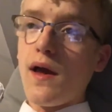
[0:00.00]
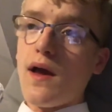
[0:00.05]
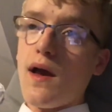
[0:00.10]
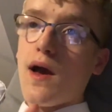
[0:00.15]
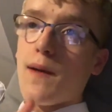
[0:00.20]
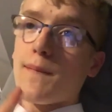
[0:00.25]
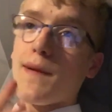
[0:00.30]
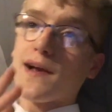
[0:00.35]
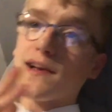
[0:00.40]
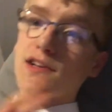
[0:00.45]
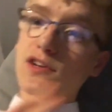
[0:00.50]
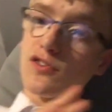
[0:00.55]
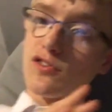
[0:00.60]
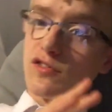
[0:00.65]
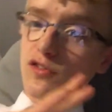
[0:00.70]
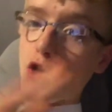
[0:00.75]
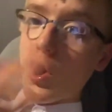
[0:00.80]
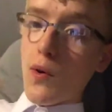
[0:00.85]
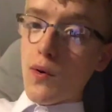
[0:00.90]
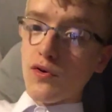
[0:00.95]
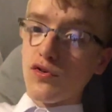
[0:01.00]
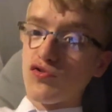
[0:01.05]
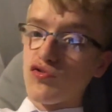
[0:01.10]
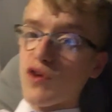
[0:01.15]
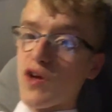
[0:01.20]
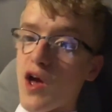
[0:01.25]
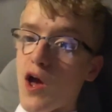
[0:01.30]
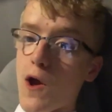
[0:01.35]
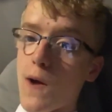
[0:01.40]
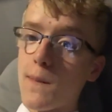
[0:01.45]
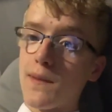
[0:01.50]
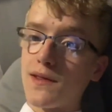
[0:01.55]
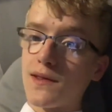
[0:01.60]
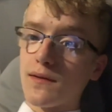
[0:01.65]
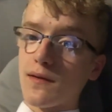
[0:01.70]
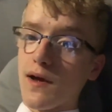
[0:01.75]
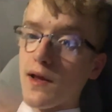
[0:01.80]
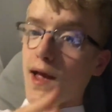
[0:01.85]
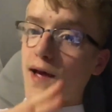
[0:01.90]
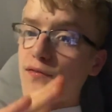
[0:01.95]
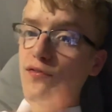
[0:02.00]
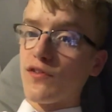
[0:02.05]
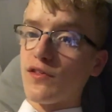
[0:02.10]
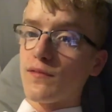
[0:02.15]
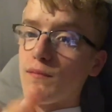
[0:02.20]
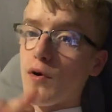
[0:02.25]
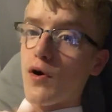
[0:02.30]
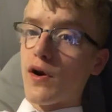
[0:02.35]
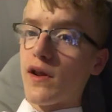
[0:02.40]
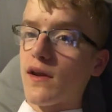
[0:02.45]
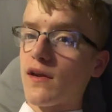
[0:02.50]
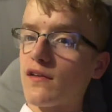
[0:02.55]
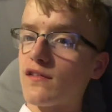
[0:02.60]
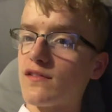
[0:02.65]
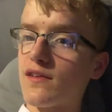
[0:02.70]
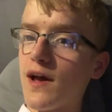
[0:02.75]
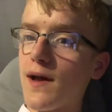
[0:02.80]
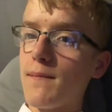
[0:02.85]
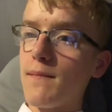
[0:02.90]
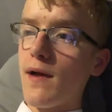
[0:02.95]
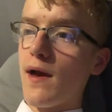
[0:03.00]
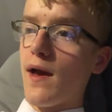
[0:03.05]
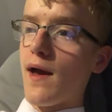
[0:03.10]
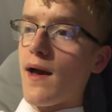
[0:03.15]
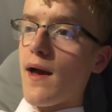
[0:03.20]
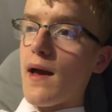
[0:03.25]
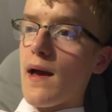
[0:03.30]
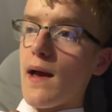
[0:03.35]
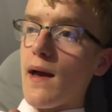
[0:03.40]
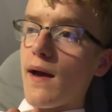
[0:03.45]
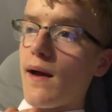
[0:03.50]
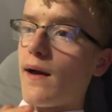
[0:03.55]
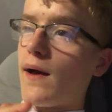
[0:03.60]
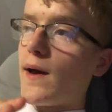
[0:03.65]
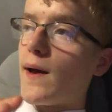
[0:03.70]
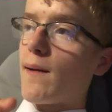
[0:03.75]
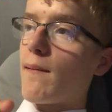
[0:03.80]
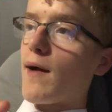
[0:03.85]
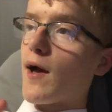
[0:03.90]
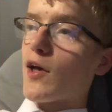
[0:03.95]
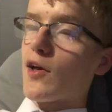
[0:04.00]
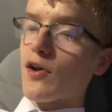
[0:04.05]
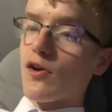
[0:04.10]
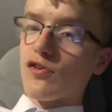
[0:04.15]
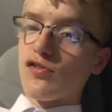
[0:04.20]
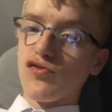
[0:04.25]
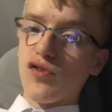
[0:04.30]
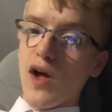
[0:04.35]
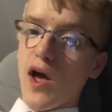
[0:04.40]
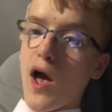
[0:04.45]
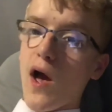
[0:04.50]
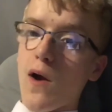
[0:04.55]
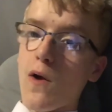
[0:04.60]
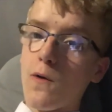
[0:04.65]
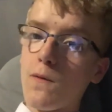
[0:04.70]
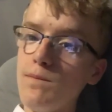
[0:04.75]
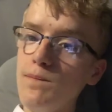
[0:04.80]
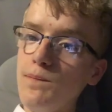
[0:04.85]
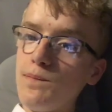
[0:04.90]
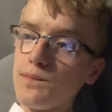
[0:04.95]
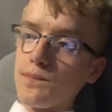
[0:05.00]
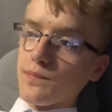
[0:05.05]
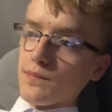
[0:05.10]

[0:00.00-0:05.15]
I can just go straight home, and, like, after the morning exam, I can go straight home,